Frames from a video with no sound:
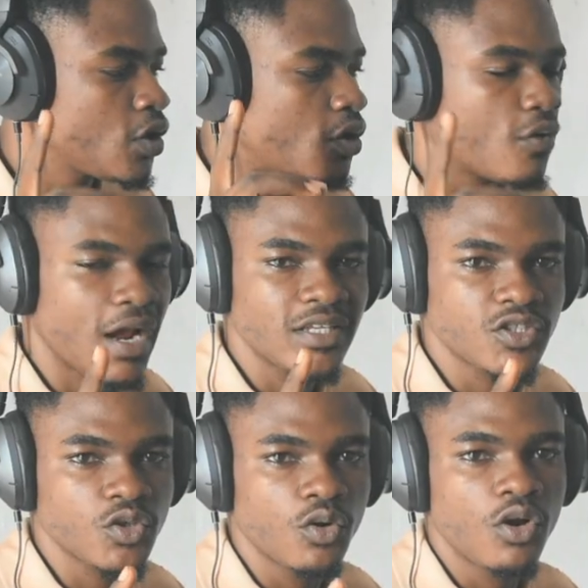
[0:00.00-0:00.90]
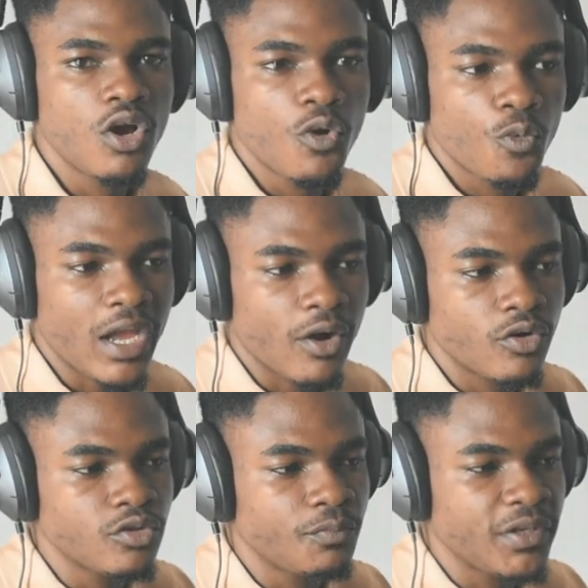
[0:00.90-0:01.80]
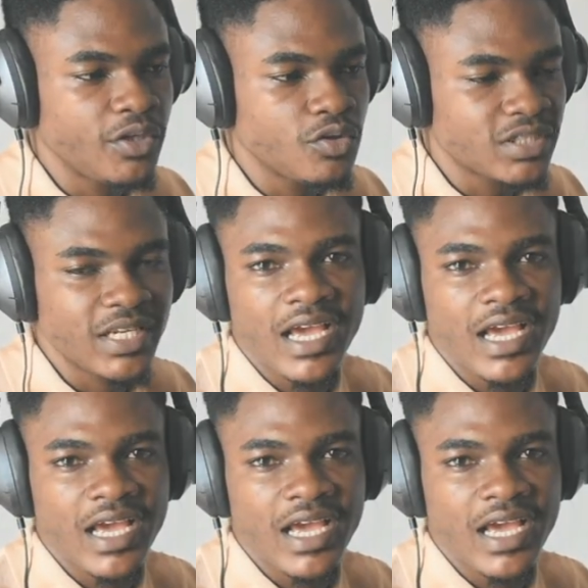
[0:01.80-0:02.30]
All right, so we are going to be using